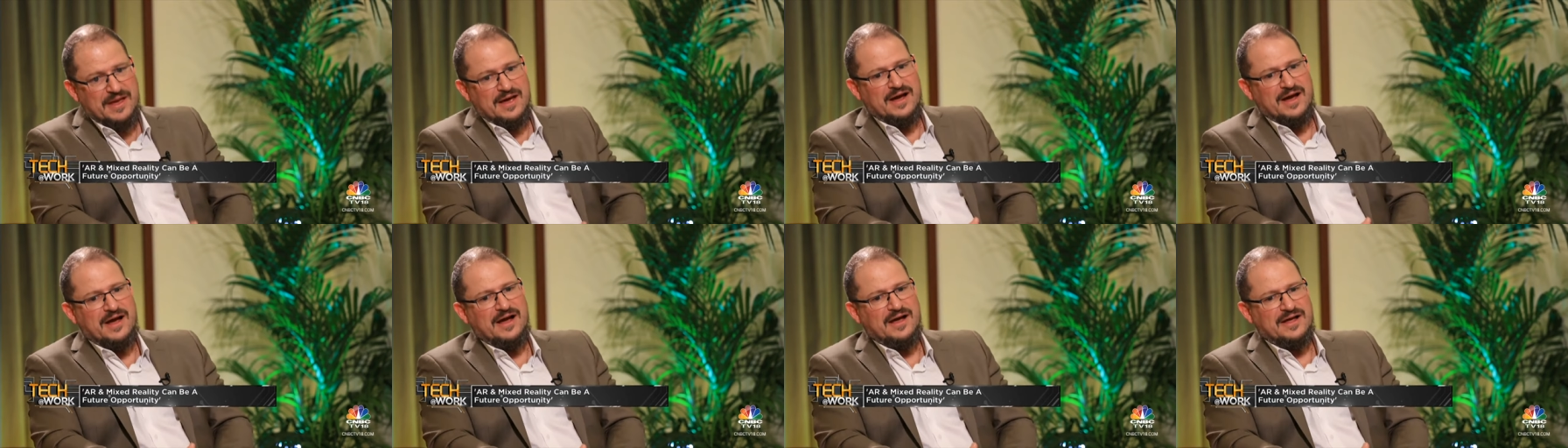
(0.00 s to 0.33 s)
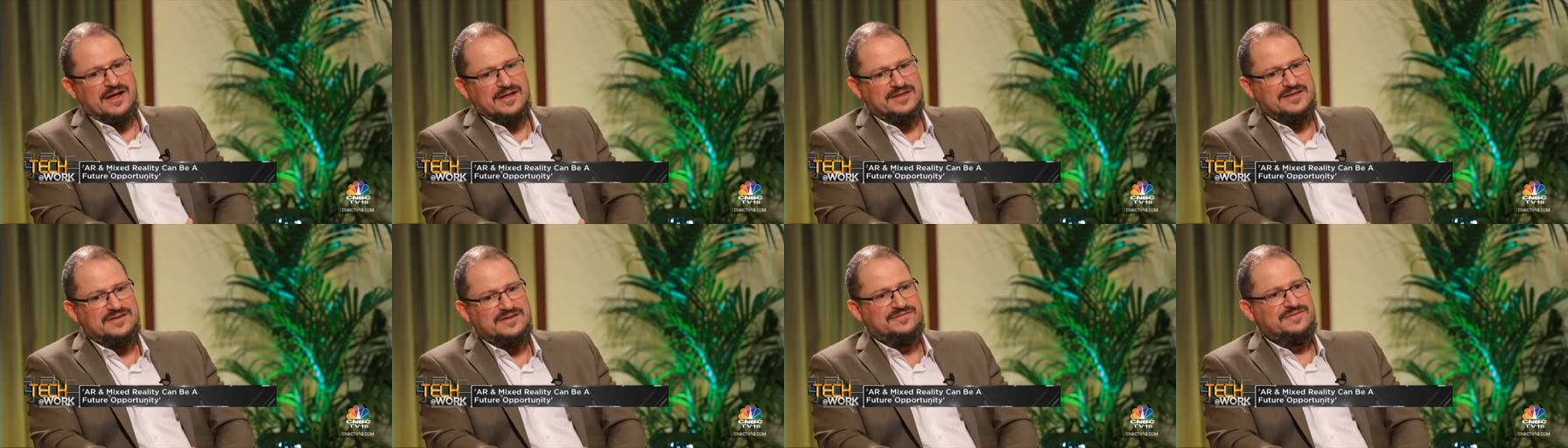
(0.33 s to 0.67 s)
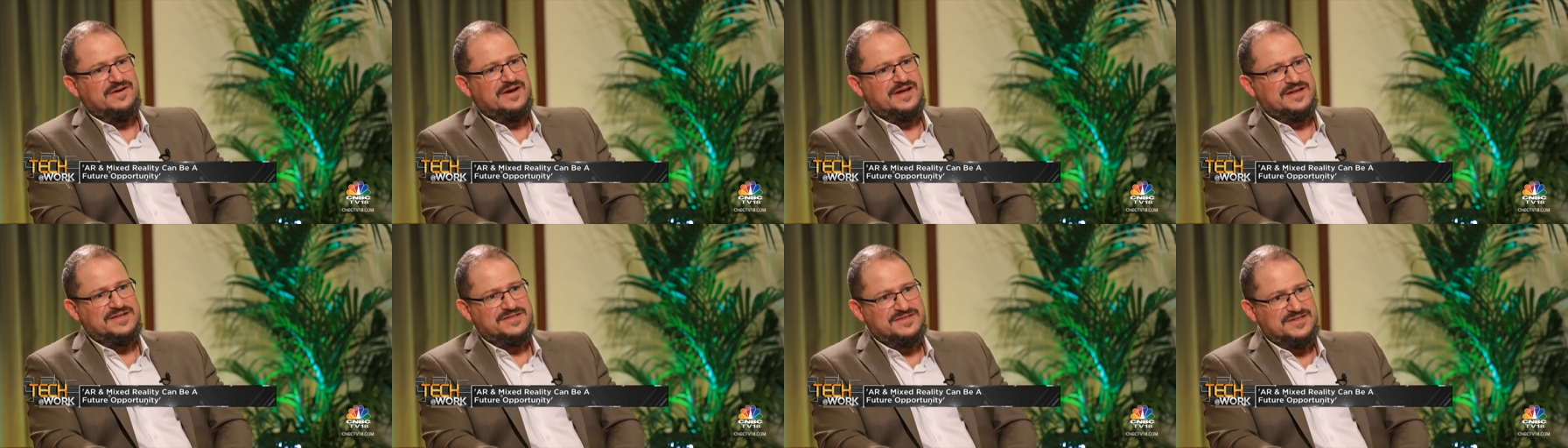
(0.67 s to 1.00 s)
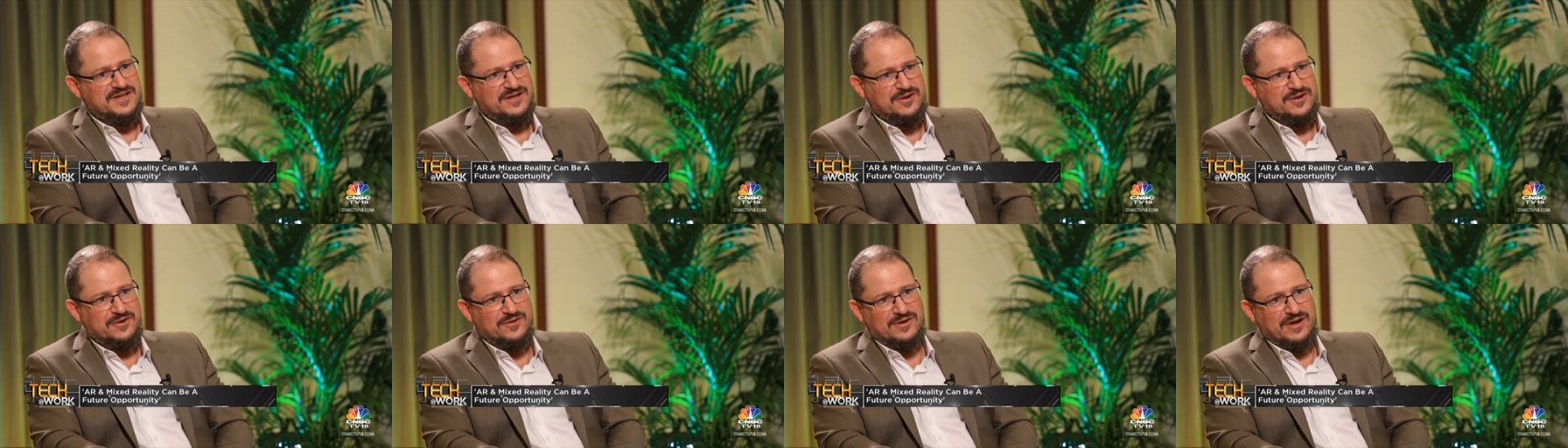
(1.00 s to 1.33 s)
uh, device that
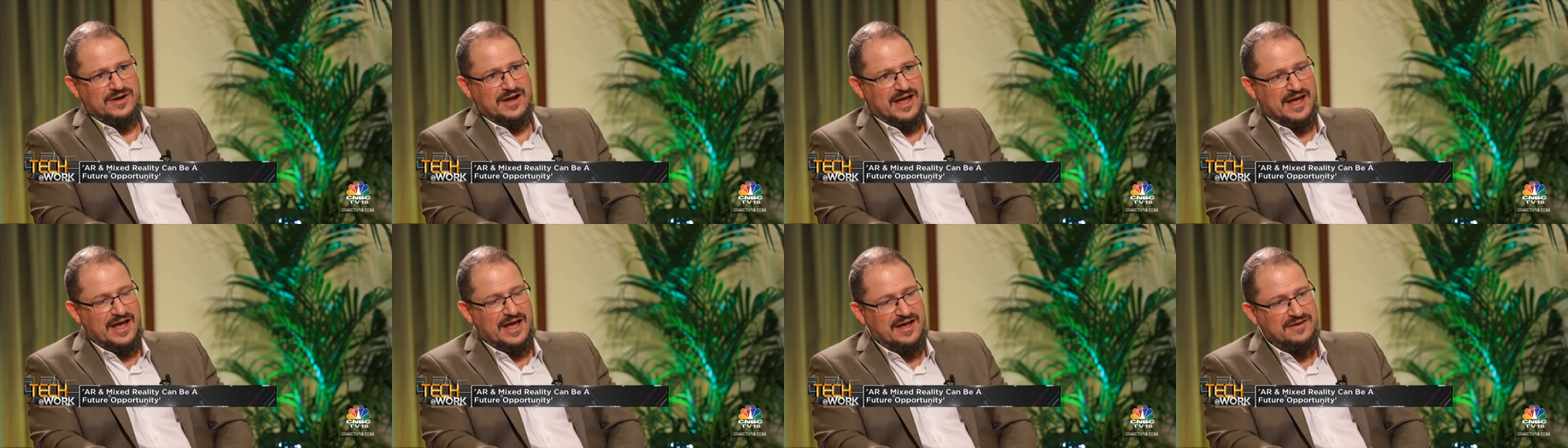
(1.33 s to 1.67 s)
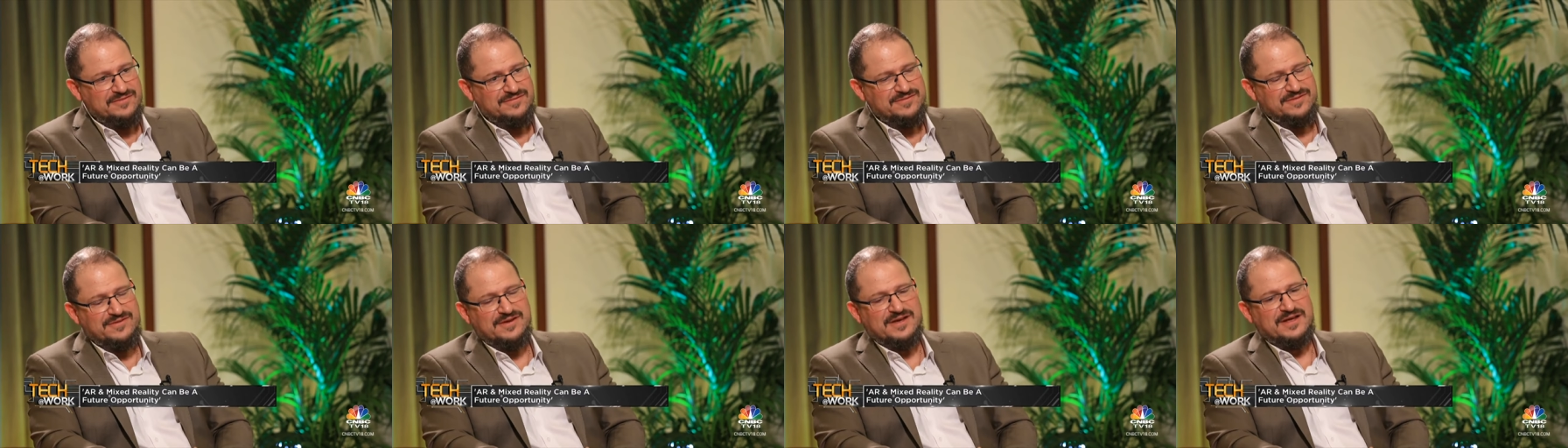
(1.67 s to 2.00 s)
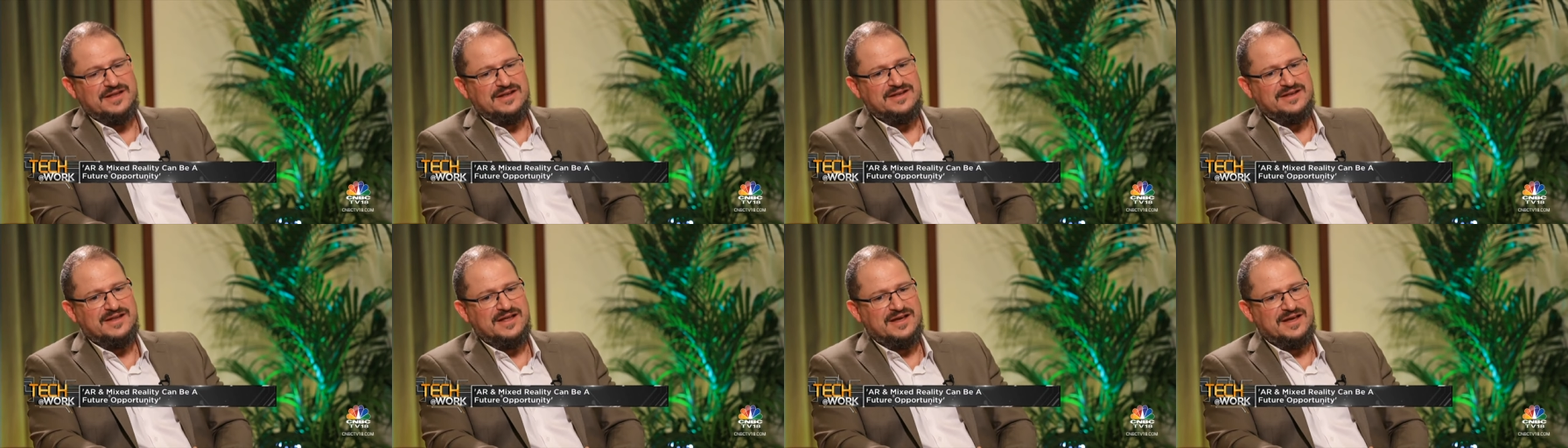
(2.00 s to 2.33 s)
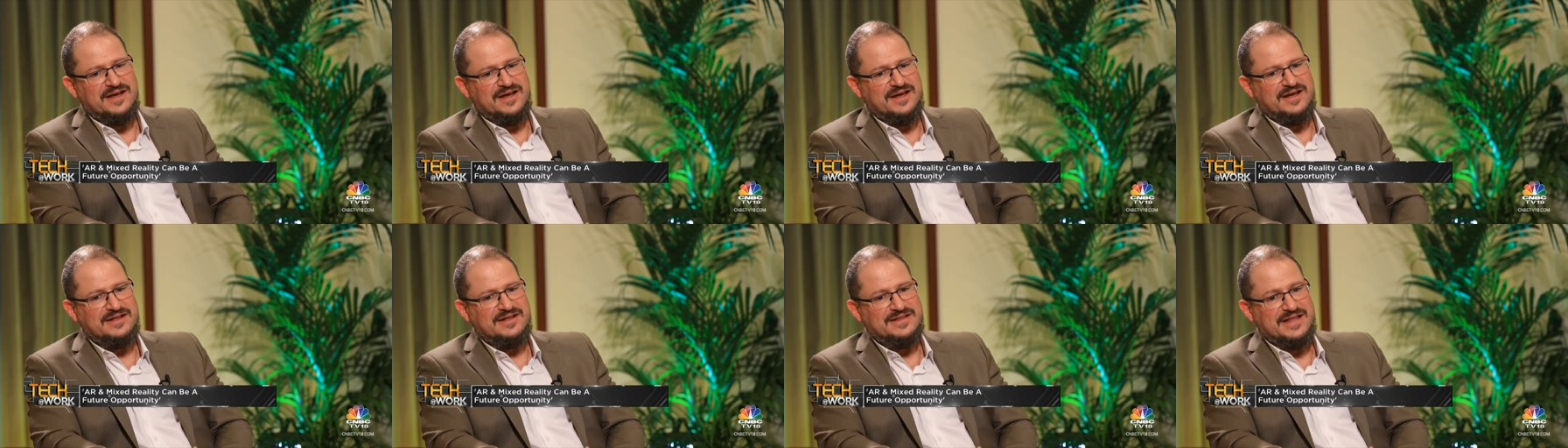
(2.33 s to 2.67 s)
you're going to have, and
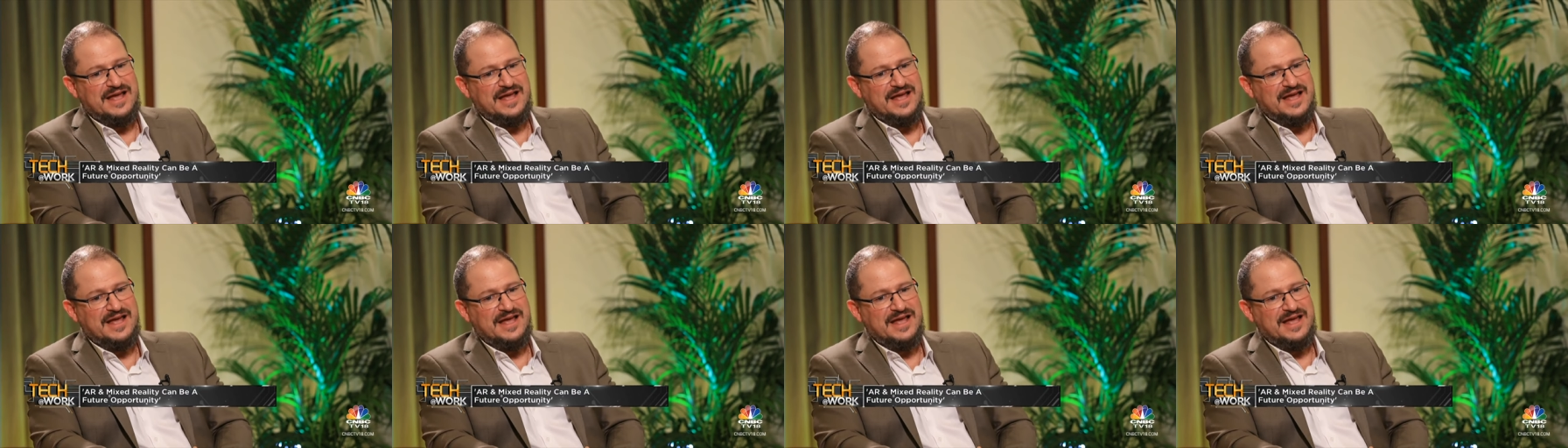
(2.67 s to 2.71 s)
uh,